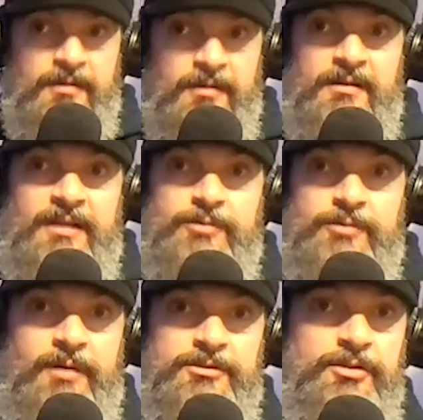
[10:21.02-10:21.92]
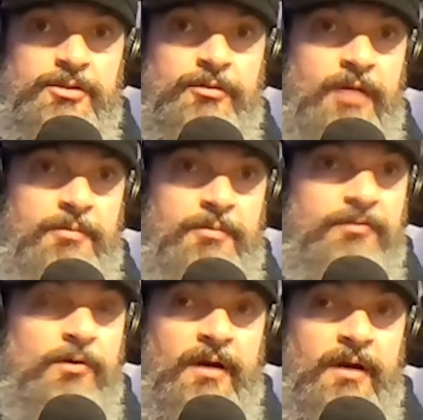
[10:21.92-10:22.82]
that's what I was doing right
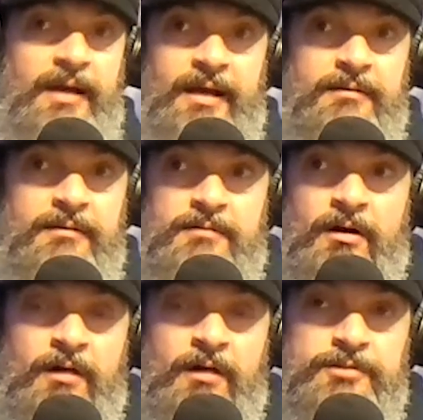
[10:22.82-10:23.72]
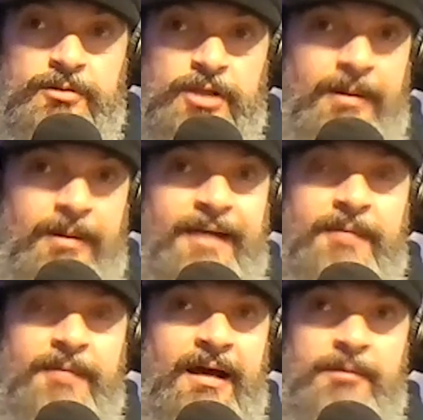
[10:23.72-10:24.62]
before I got the offshore job. I I'd,
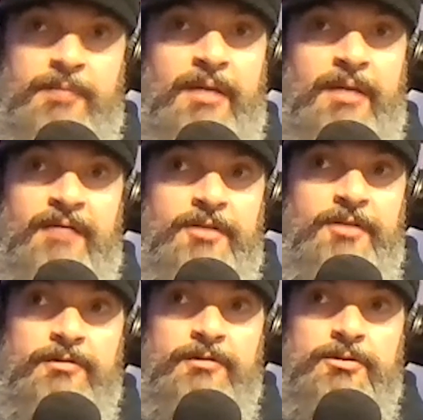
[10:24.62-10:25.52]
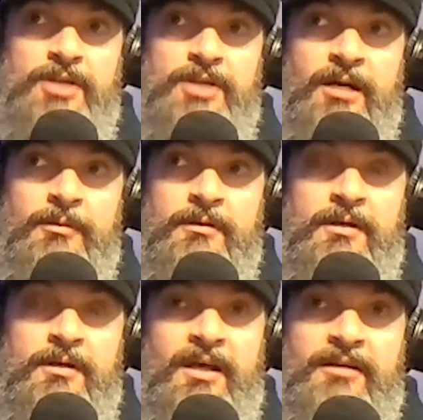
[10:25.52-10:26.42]
I'd been applying for the offshore job
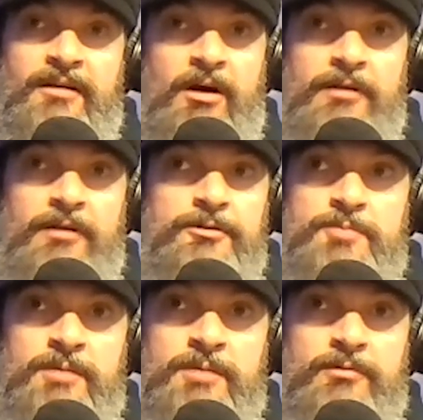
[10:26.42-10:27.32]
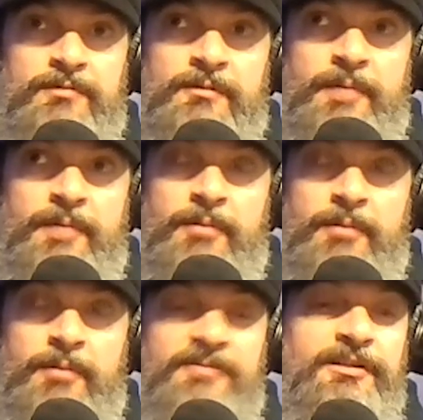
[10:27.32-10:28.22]
and calling those people for the better part
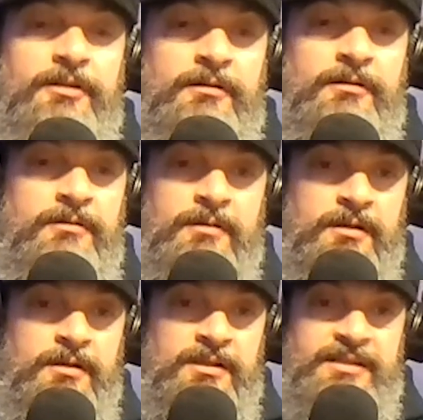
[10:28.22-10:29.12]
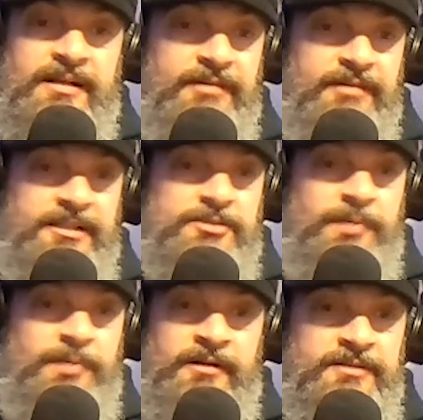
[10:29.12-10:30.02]
of a year because I didn't have any
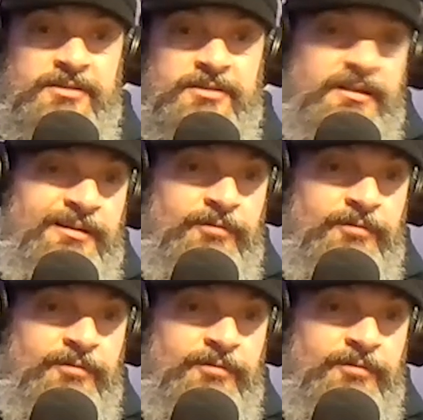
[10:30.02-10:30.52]
experience, so they didn't